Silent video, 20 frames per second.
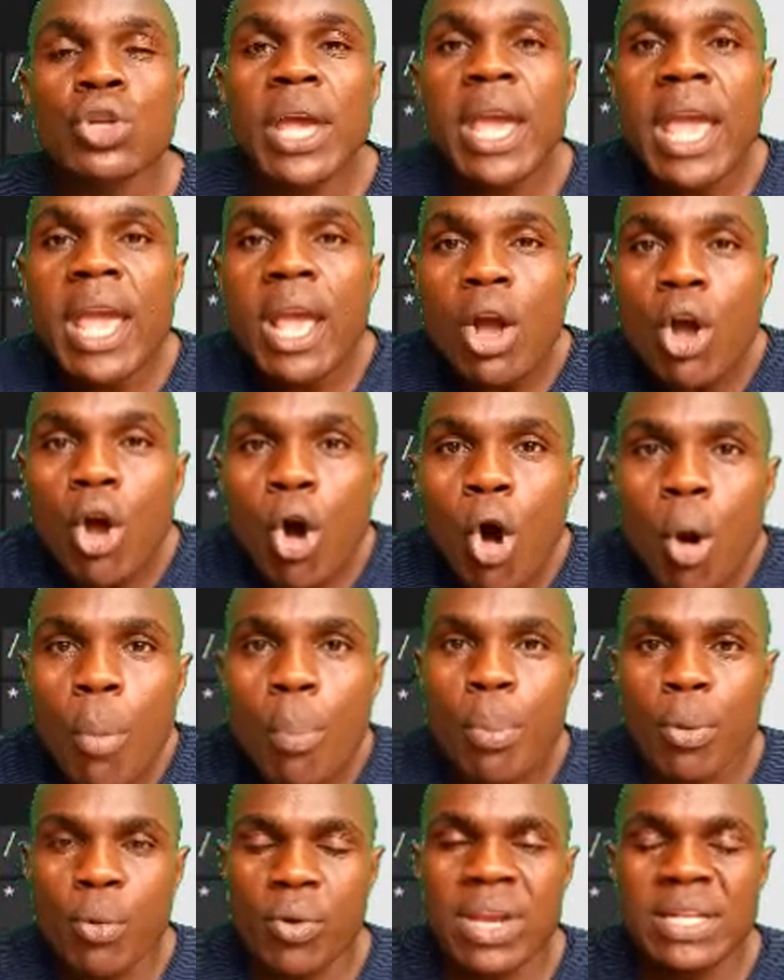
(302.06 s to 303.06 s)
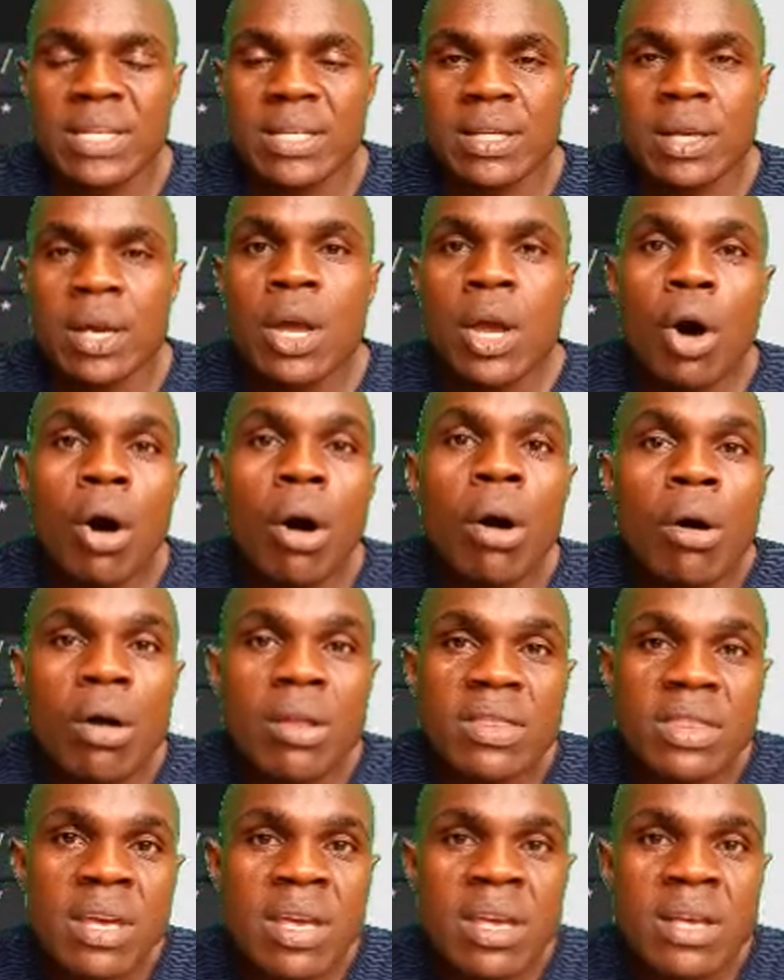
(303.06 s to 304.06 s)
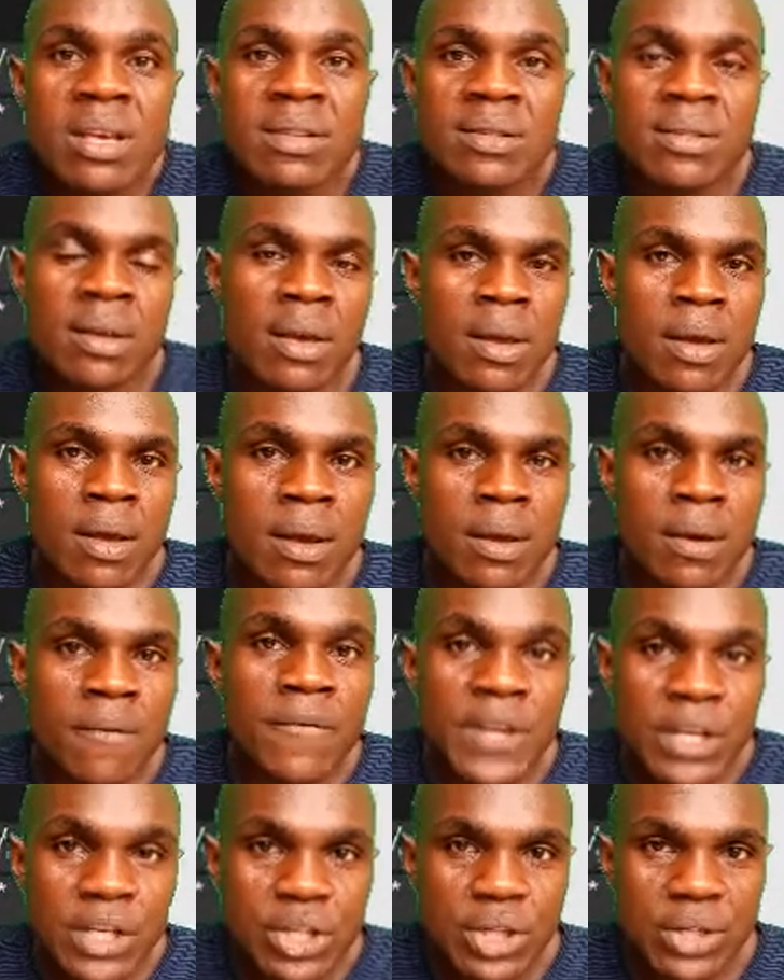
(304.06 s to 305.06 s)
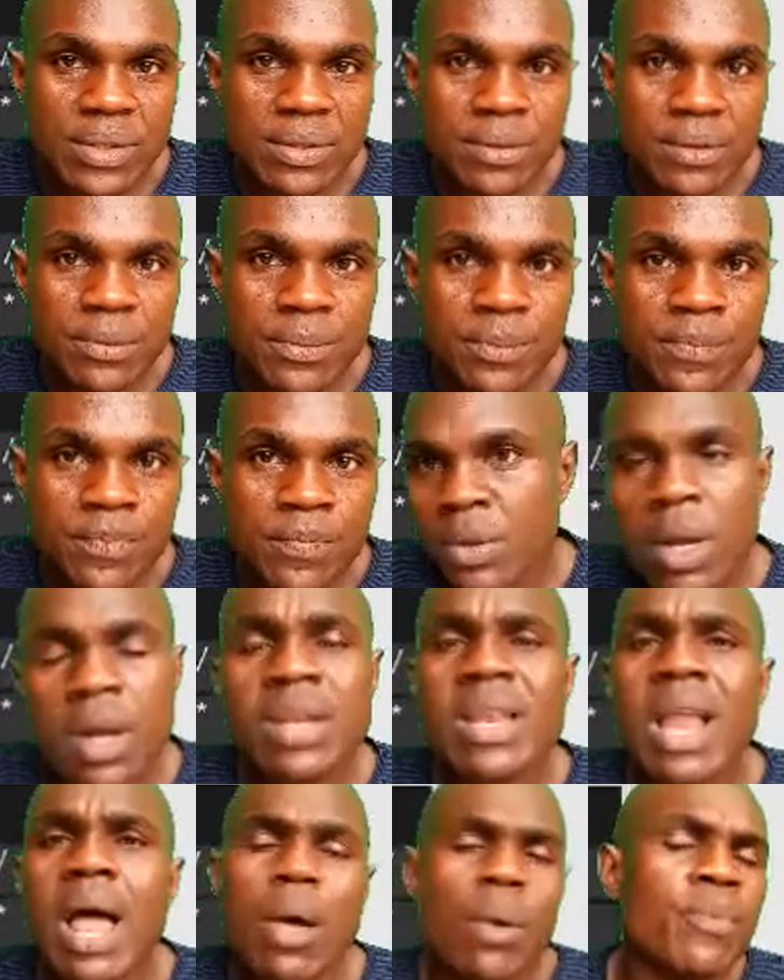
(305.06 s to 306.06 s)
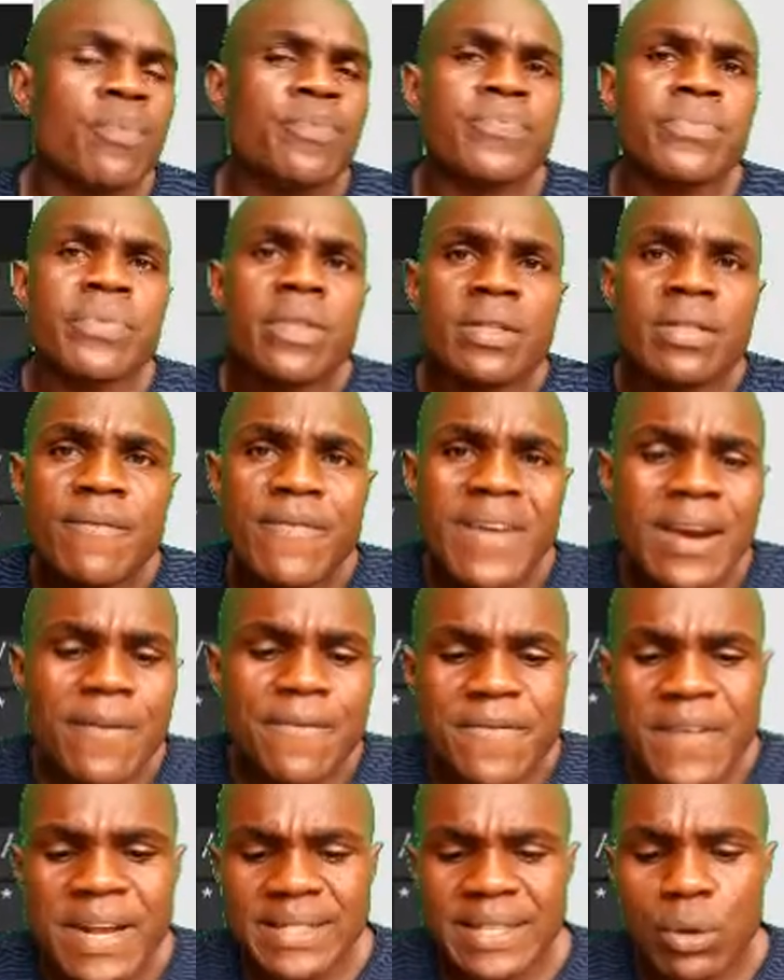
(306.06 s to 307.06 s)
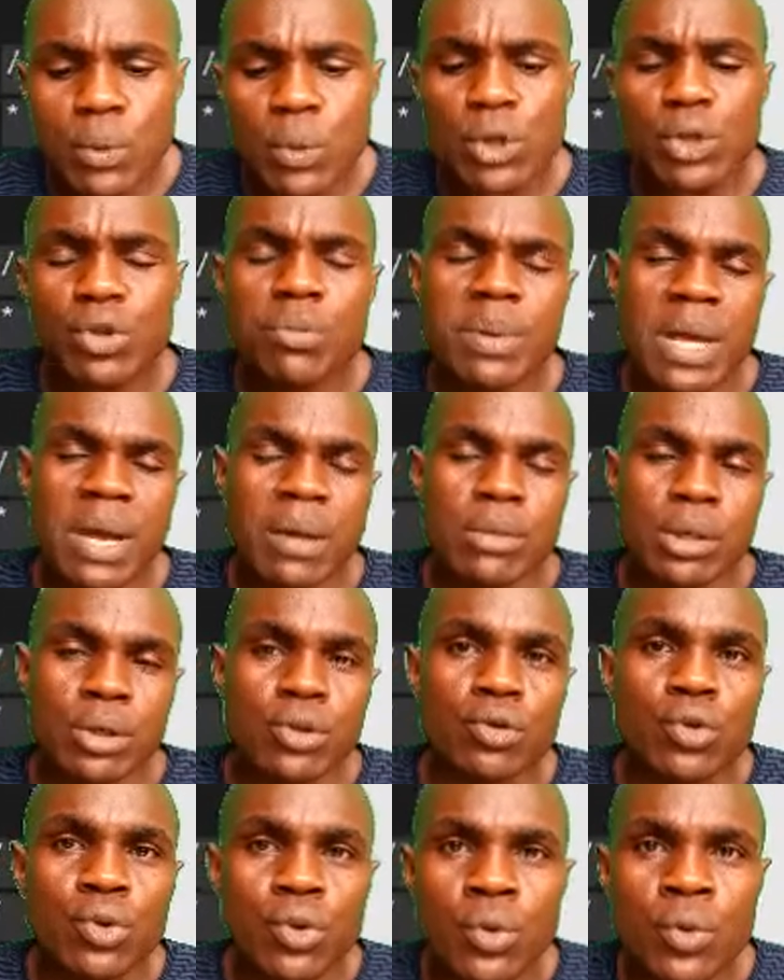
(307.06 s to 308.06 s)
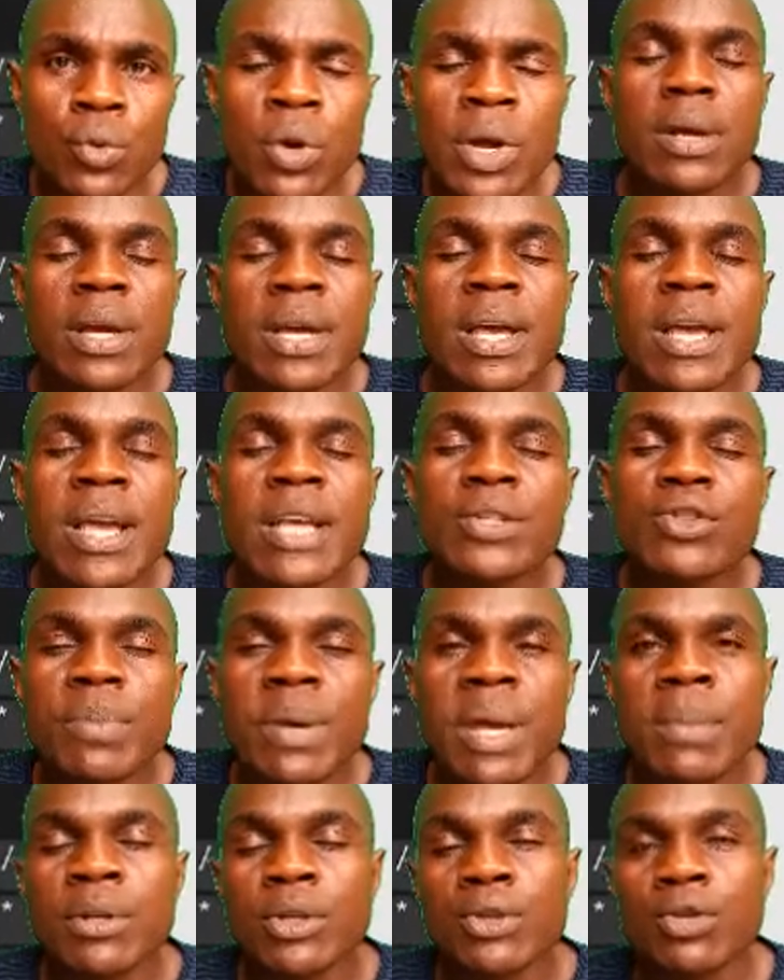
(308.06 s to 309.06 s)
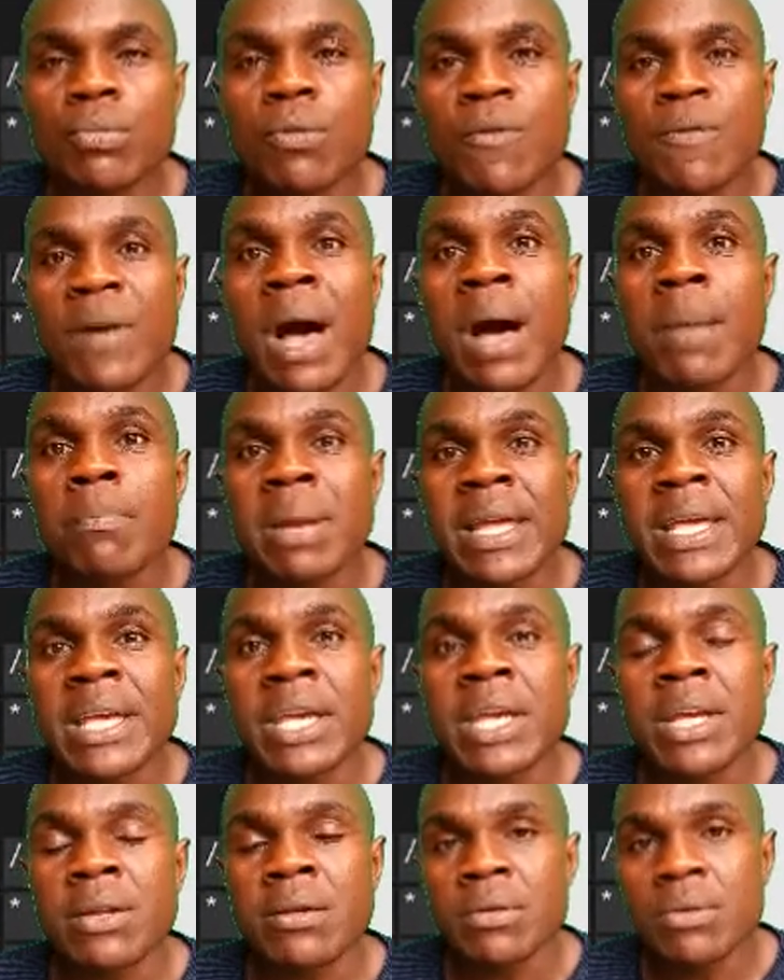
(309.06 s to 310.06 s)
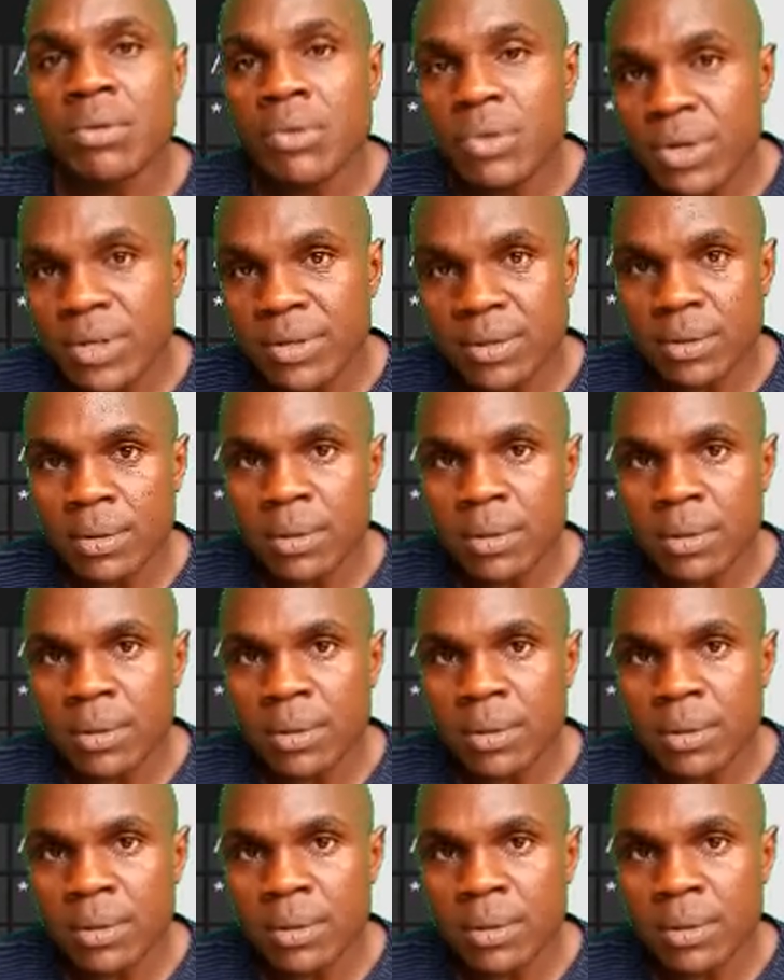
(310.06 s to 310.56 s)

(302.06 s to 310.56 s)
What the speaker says: incorporate all these features. Now, the very first thing we should be able to do is to be able to move our blinking cursor.